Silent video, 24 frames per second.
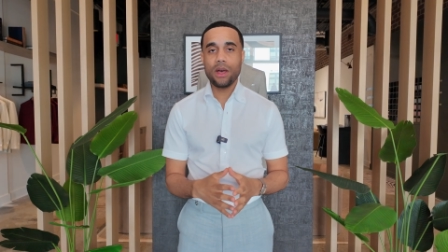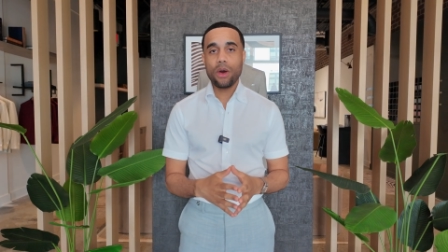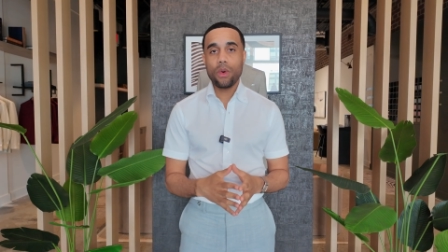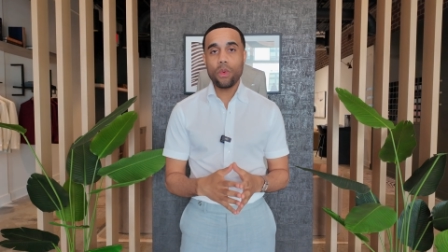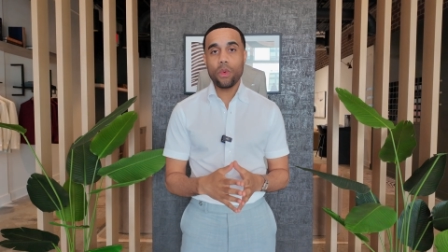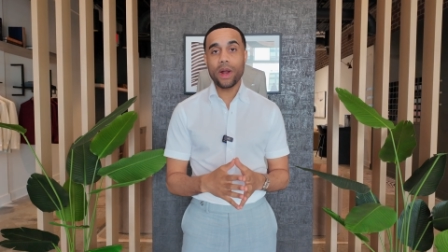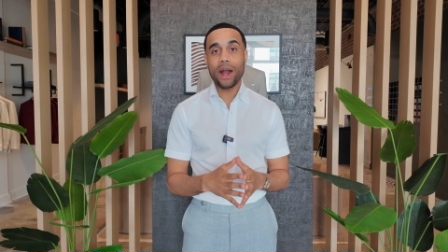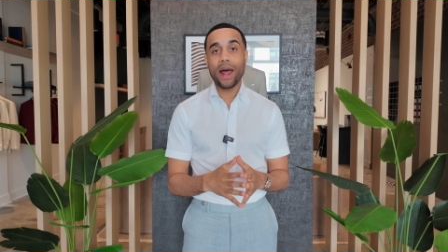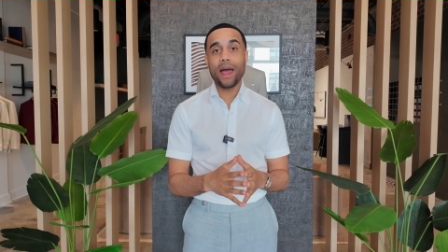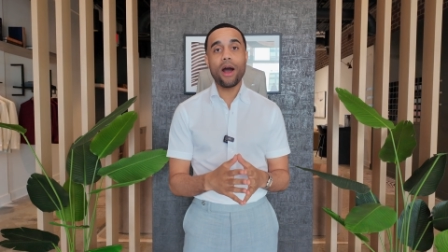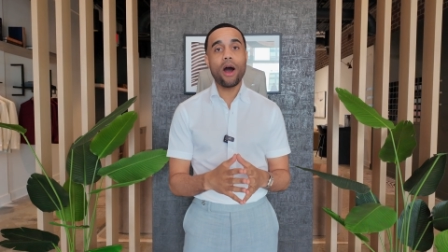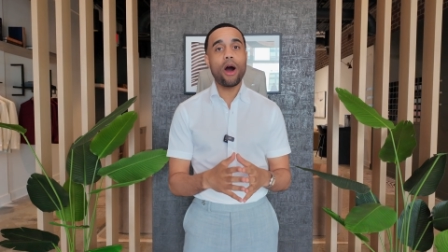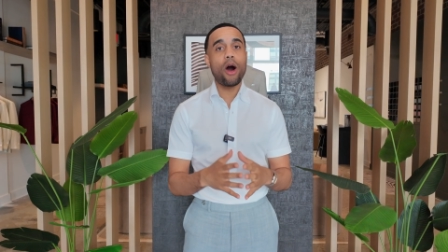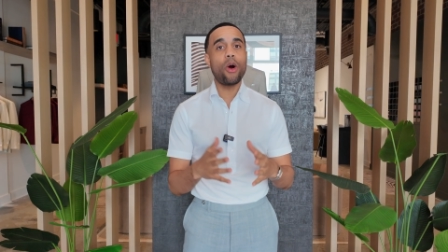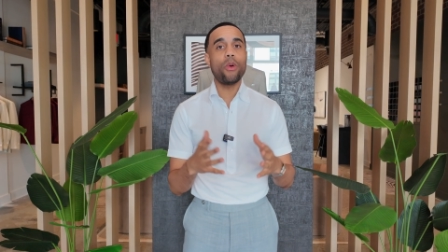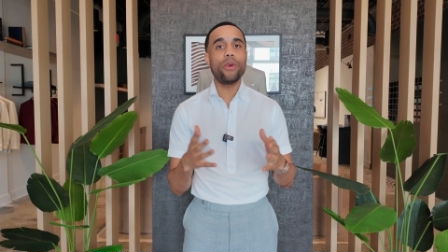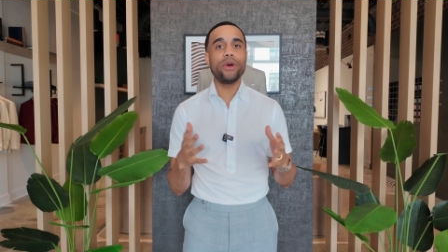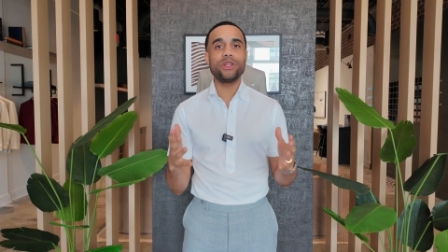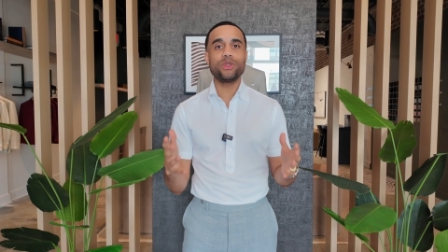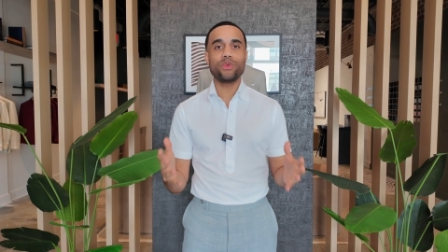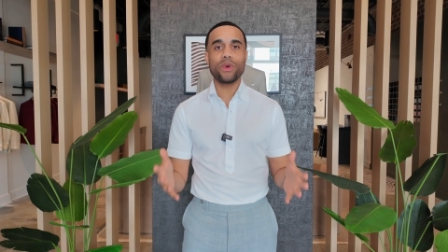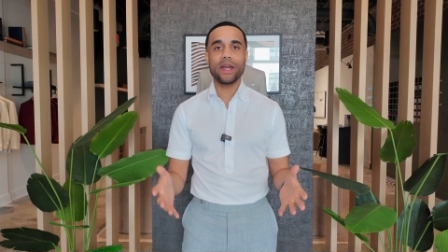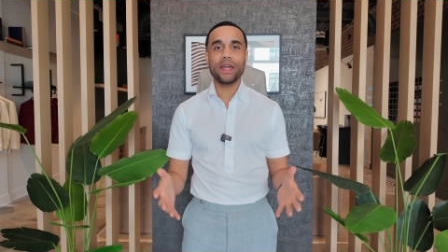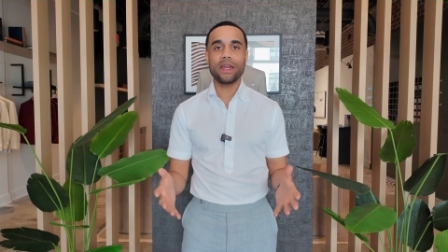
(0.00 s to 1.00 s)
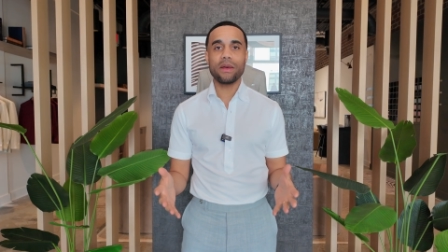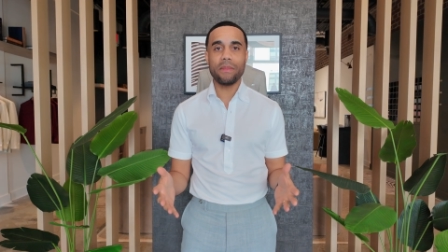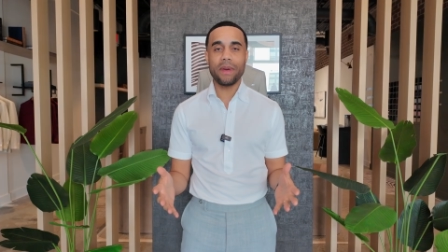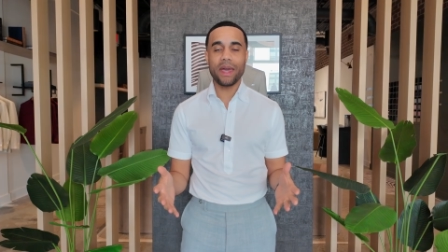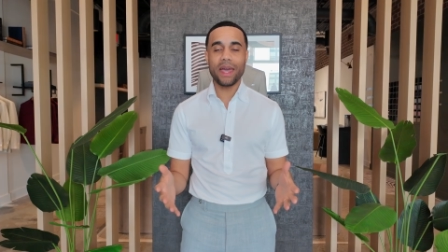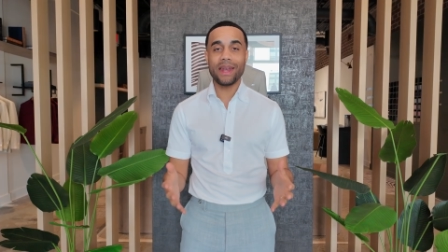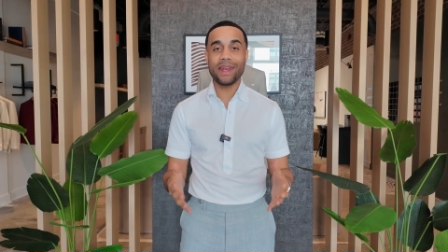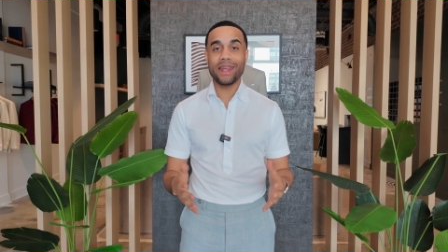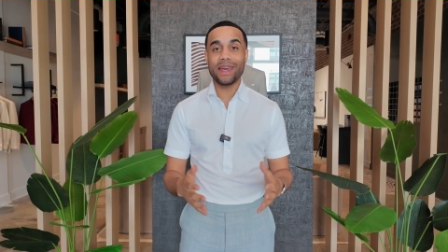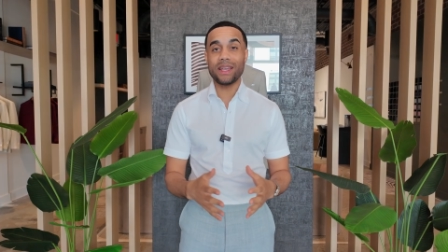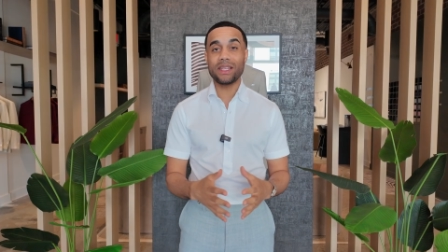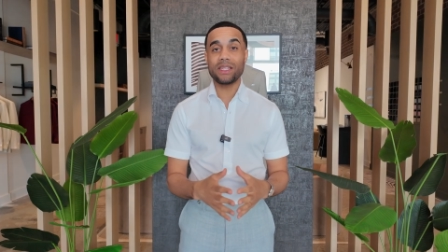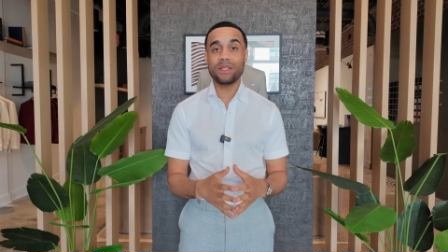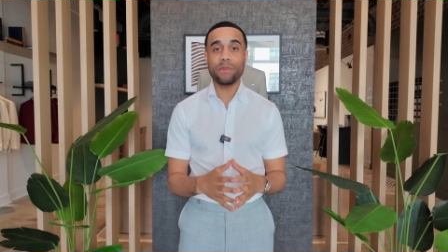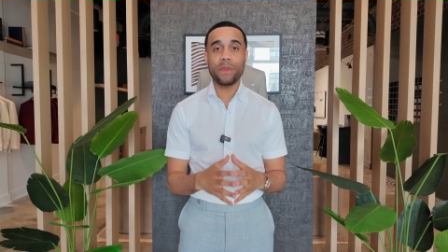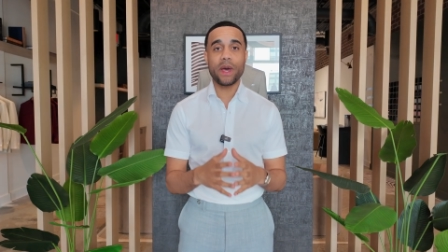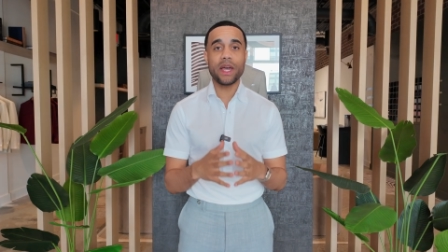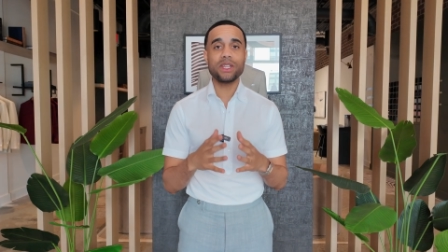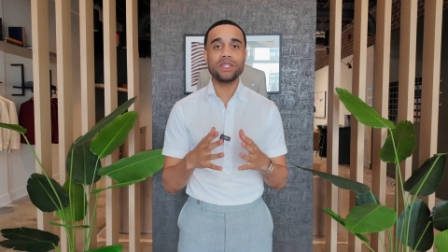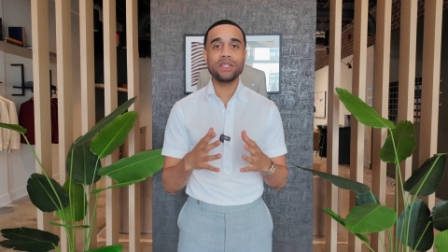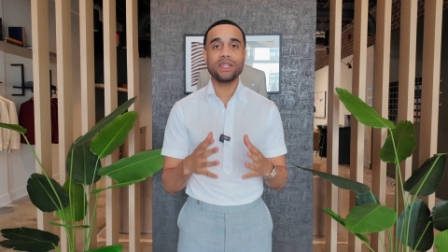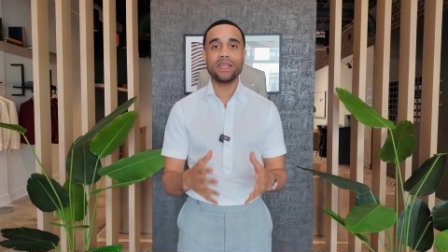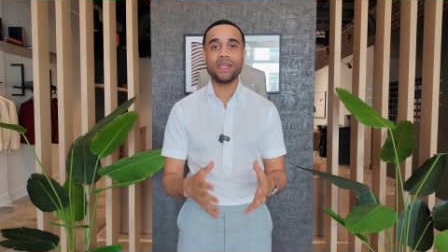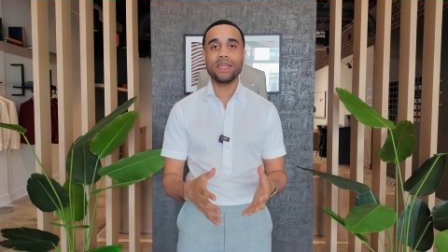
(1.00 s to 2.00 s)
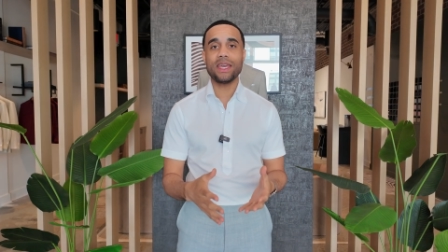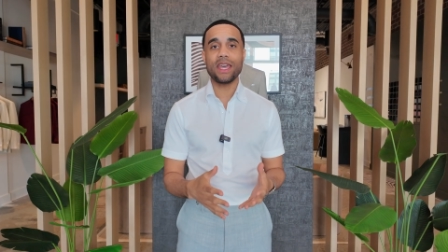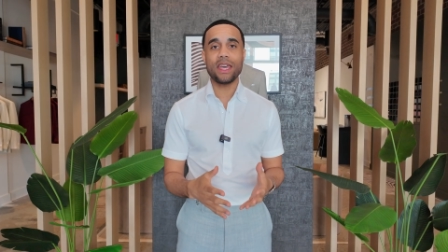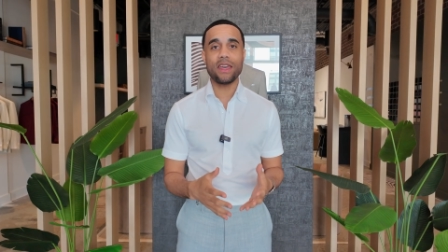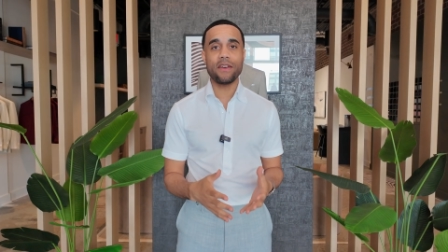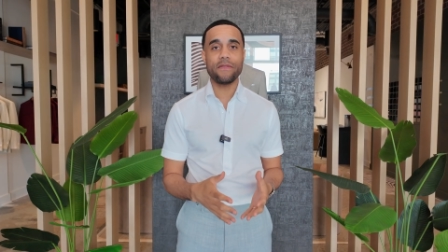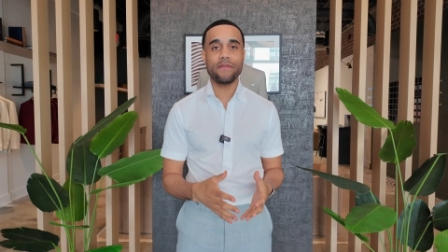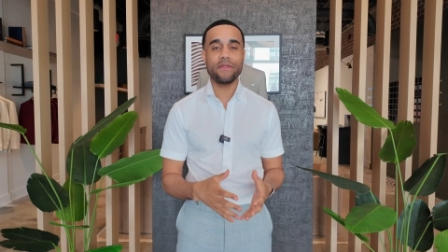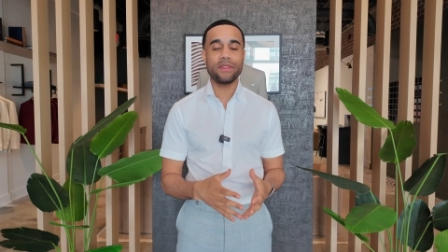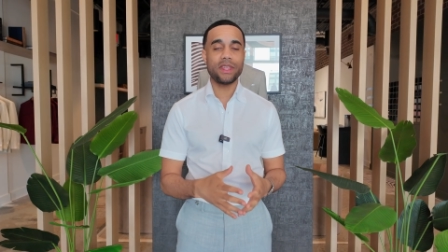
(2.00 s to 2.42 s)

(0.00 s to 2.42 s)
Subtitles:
what I always recommend, especially if